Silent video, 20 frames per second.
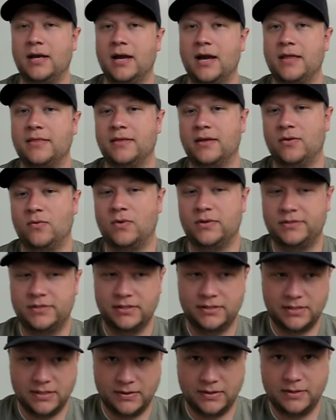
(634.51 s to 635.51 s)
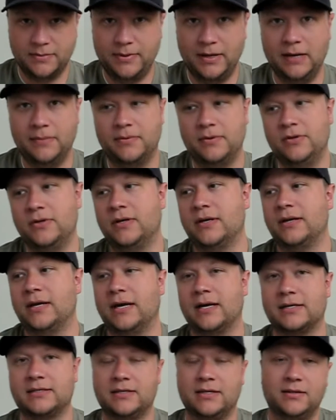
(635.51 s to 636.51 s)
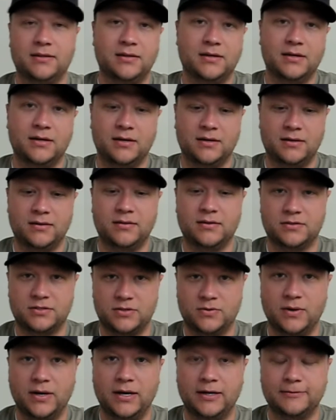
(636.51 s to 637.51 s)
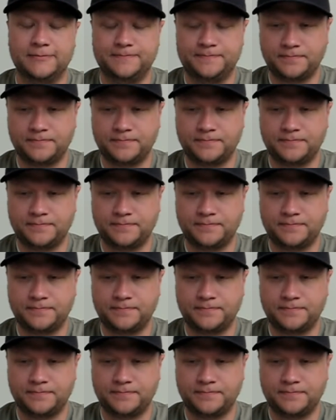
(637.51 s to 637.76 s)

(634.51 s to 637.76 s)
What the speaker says: And then once you're done with the paper, you can exit the square